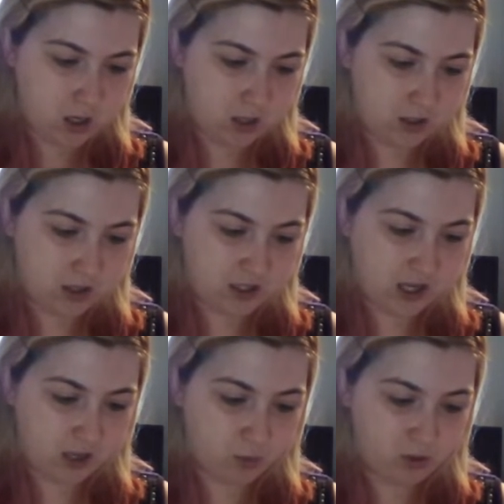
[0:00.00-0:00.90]
and then
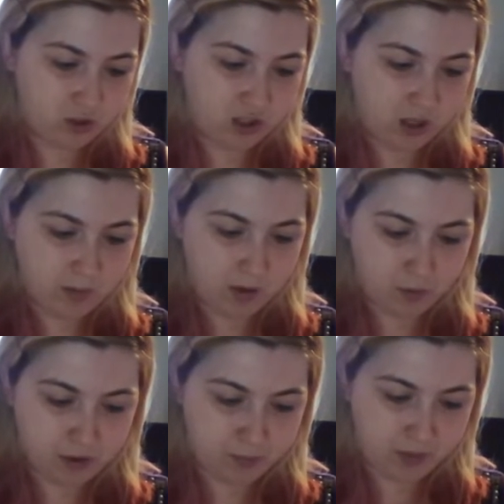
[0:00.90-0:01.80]
tick when you see a man
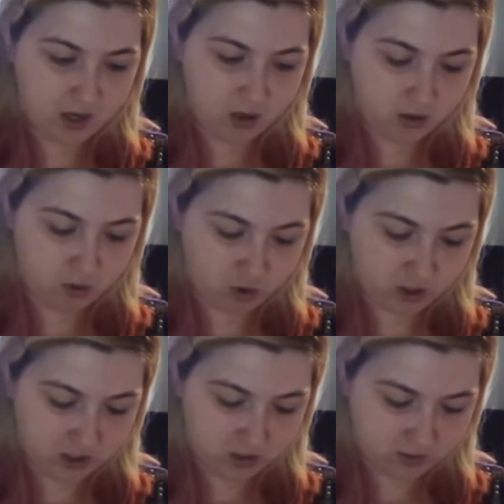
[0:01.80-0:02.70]
with a beard and all
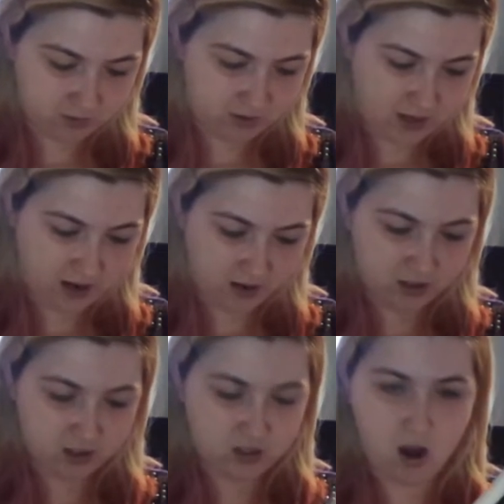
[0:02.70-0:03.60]
that kind of
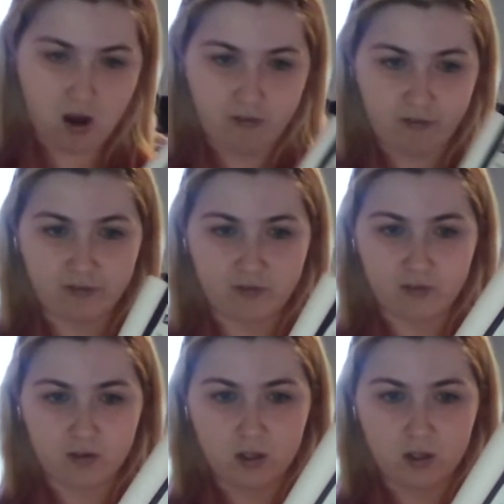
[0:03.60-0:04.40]
stuff.